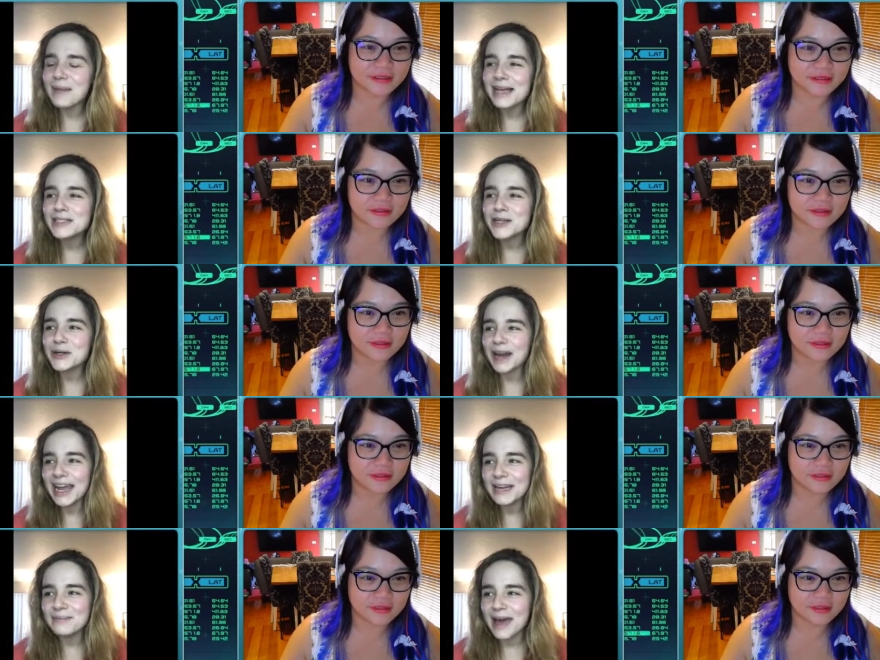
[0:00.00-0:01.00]

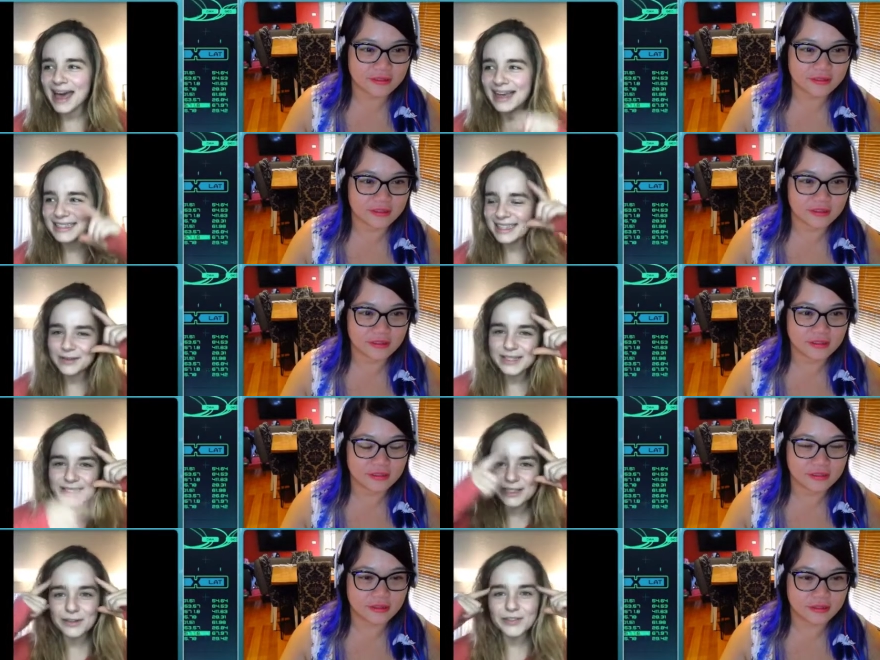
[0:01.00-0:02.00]
Speaker 1: masquerade mask. It was
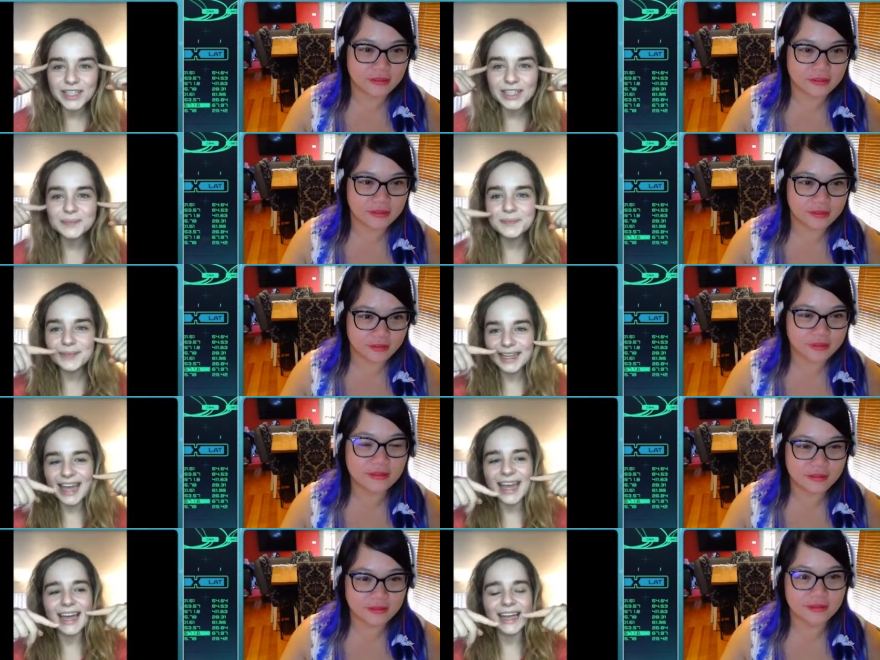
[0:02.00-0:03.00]
silver,
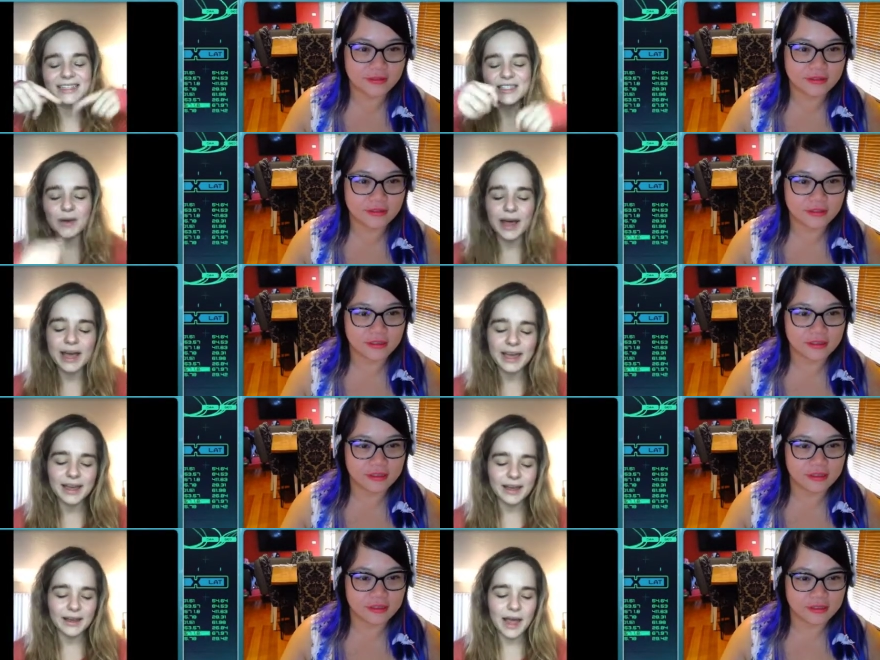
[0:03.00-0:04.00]
mm-hmm. and so
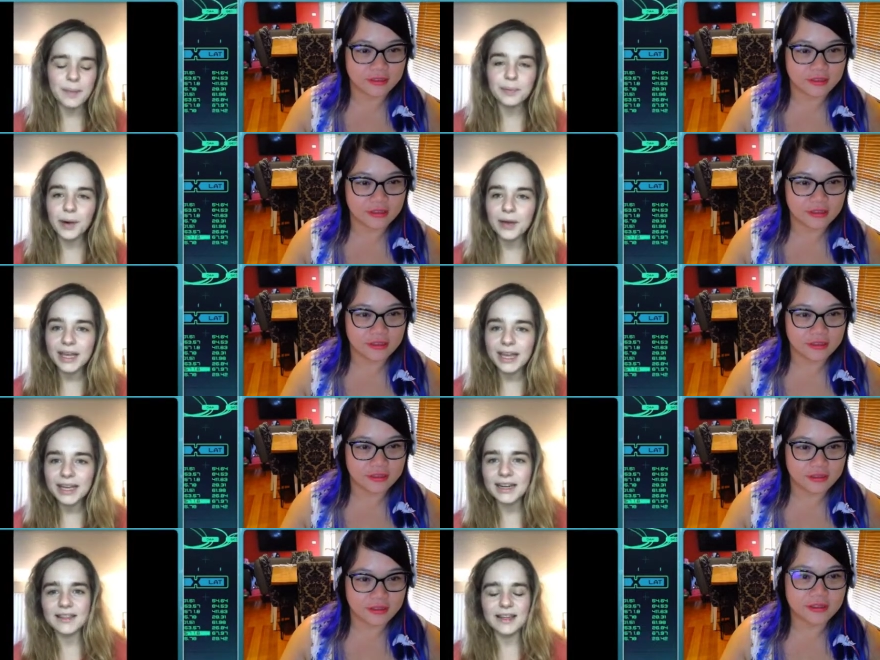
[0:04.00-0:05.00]
I I broke it,
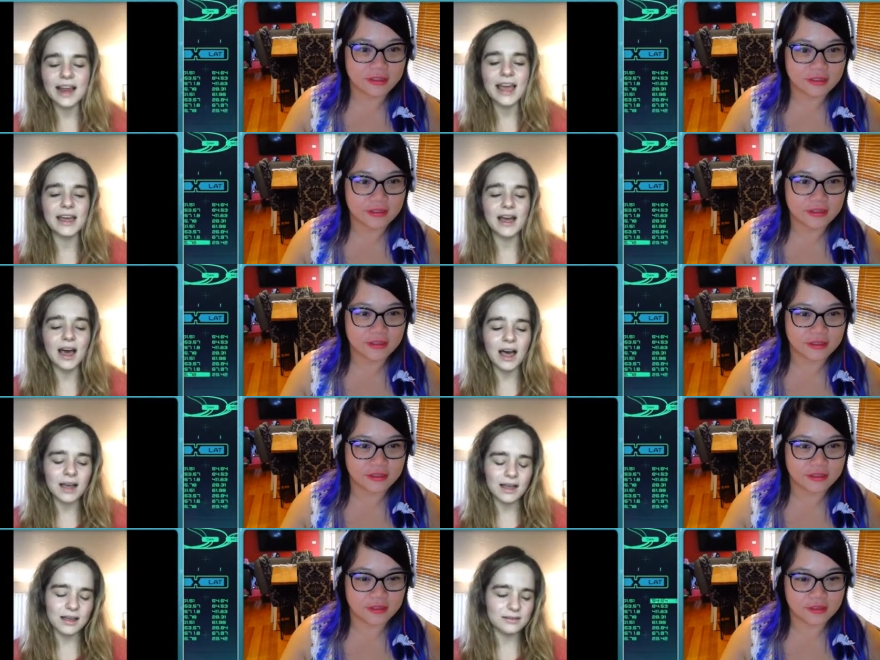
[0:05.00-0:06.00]
and then I.
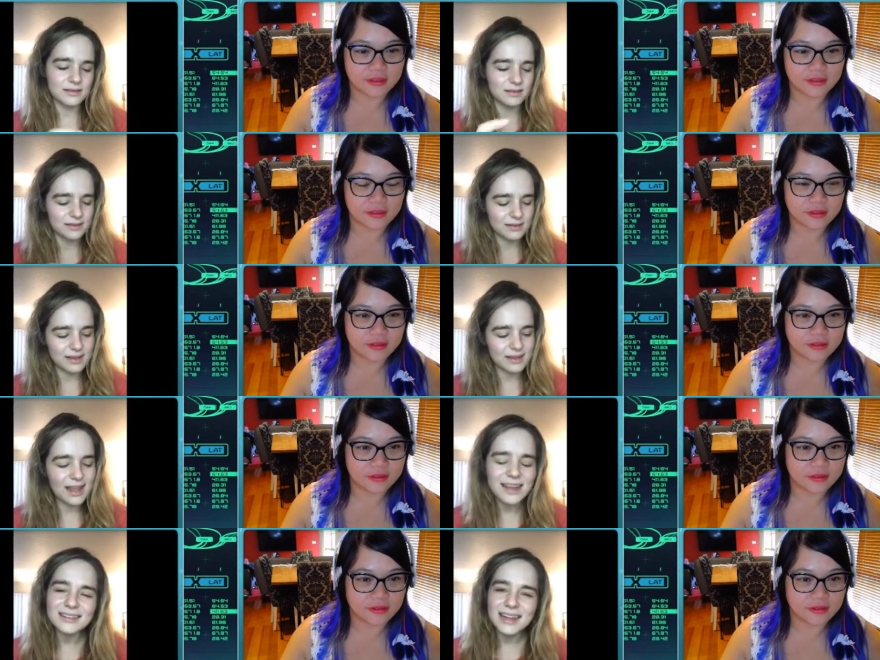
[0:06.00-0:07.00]

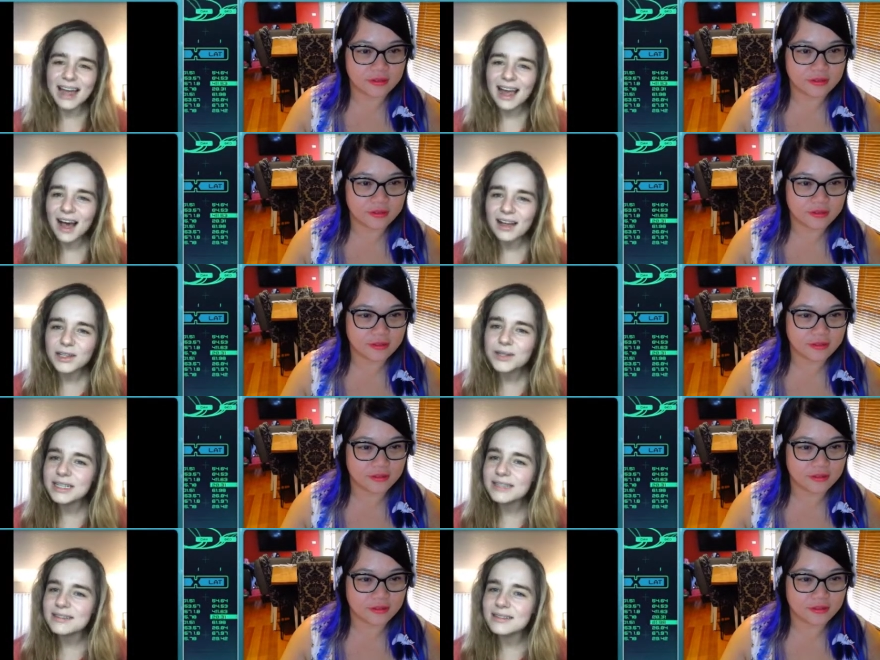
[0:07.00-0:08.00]
Not I hot
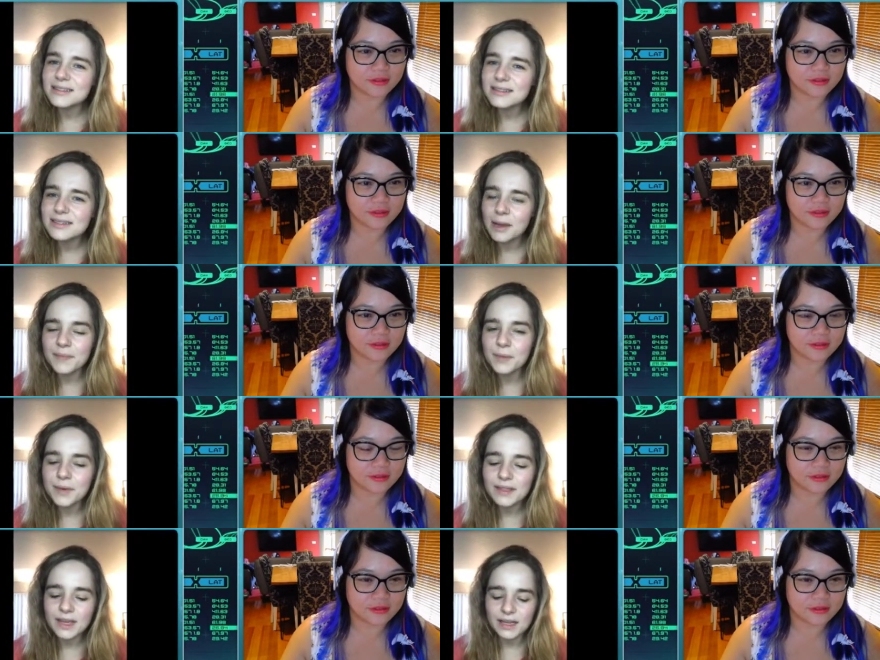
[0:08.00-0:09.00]
glued and something
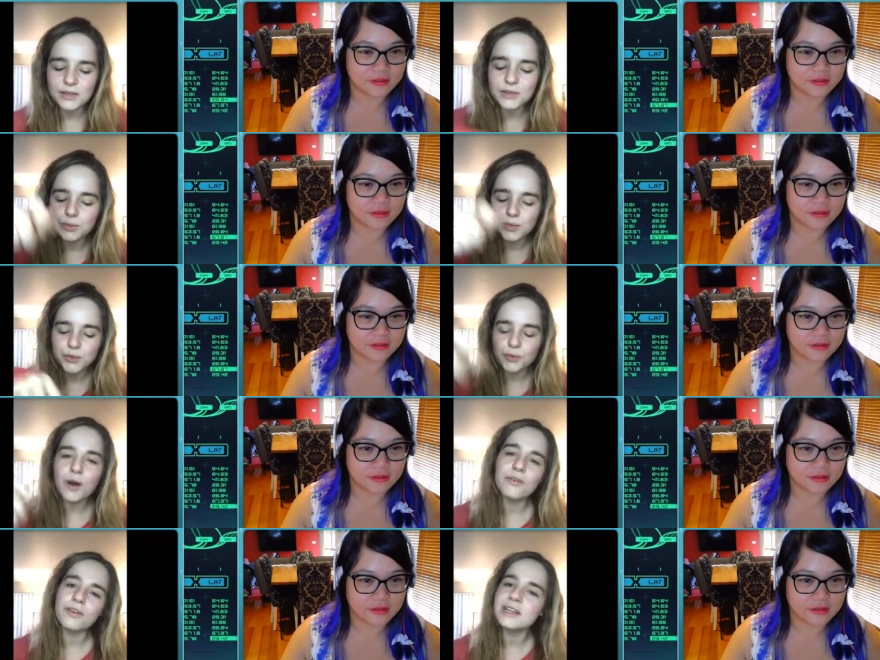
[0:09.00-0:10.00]
with it and drew
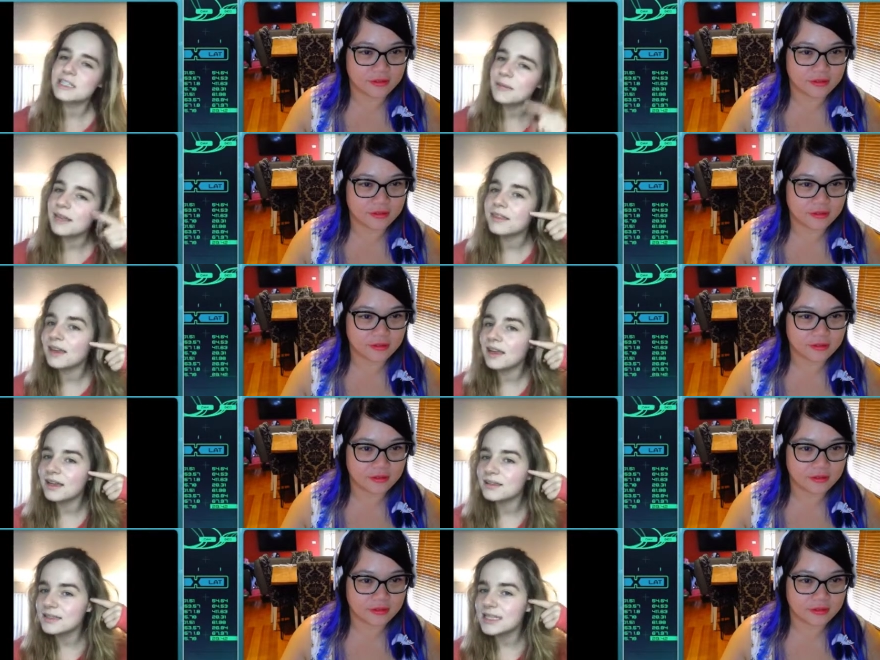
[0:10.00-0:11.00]
over it to make
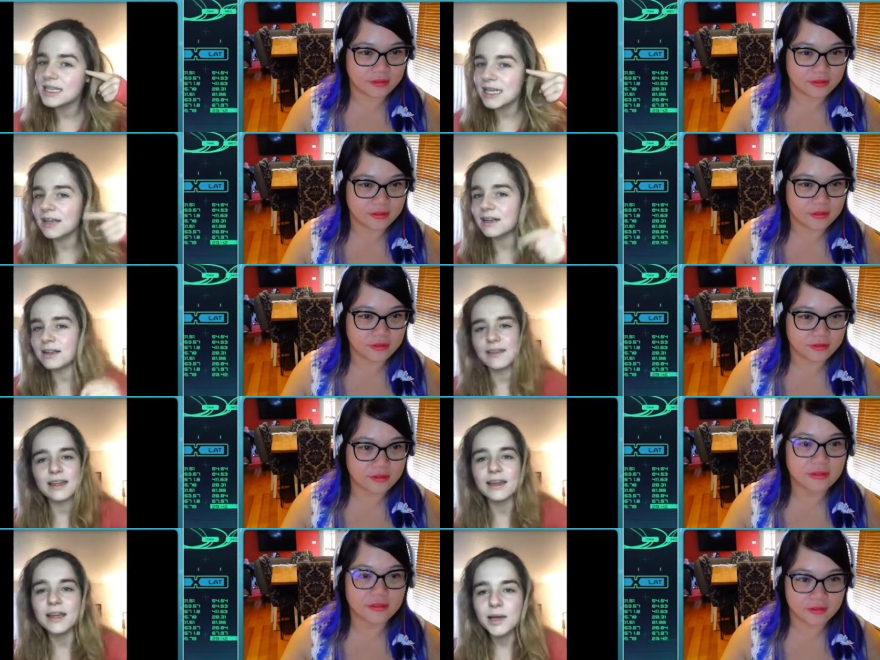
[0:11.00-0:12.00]
the detail and
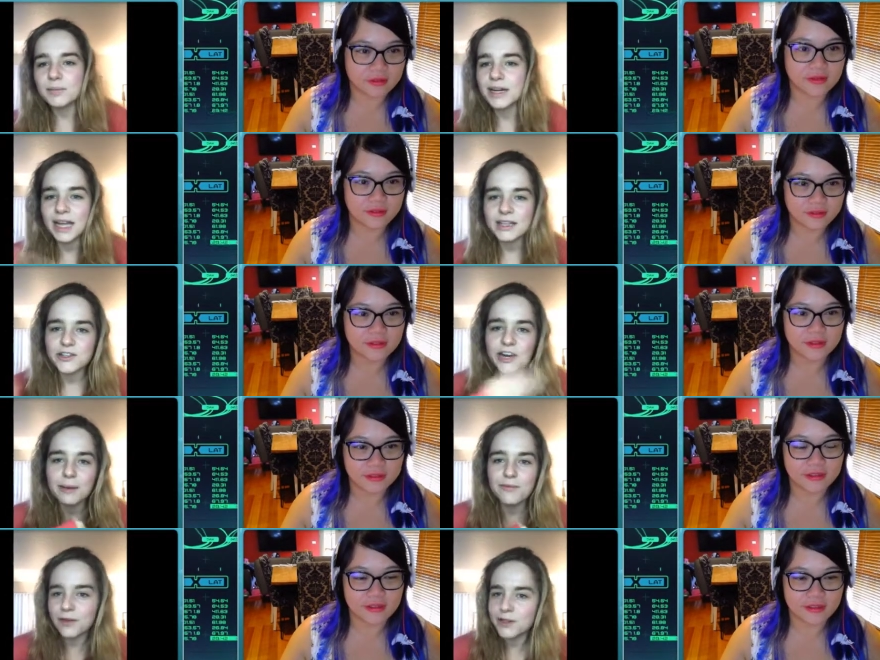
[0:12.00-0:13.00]
then put an
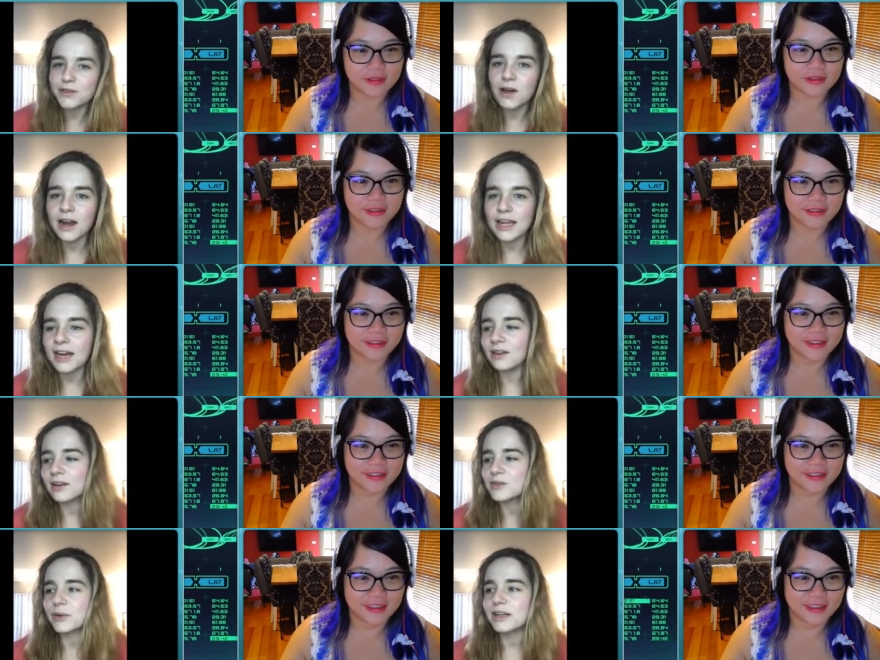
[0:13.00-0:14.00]
Instagram filter on it and it
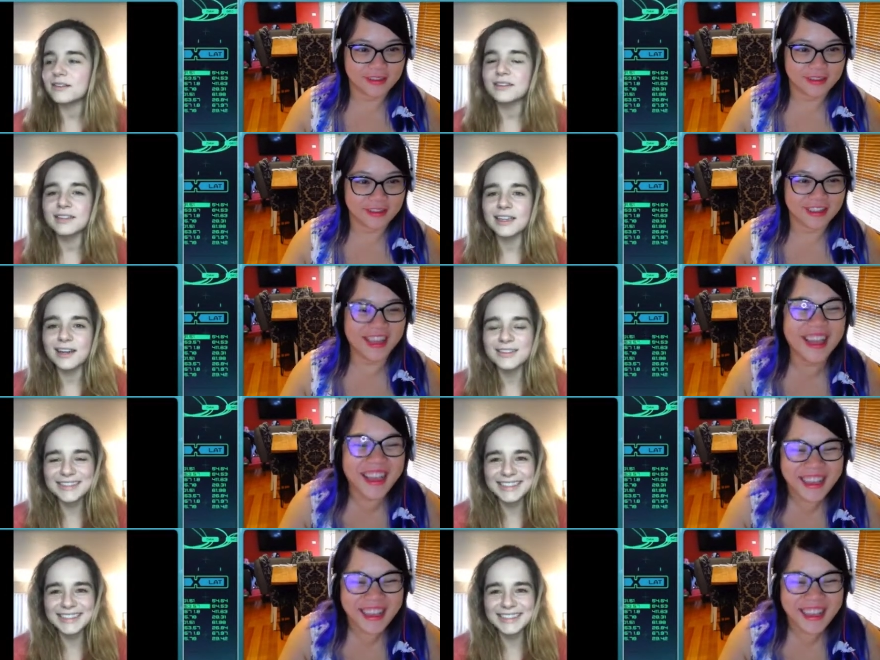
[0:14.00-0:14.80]
looked real, you know.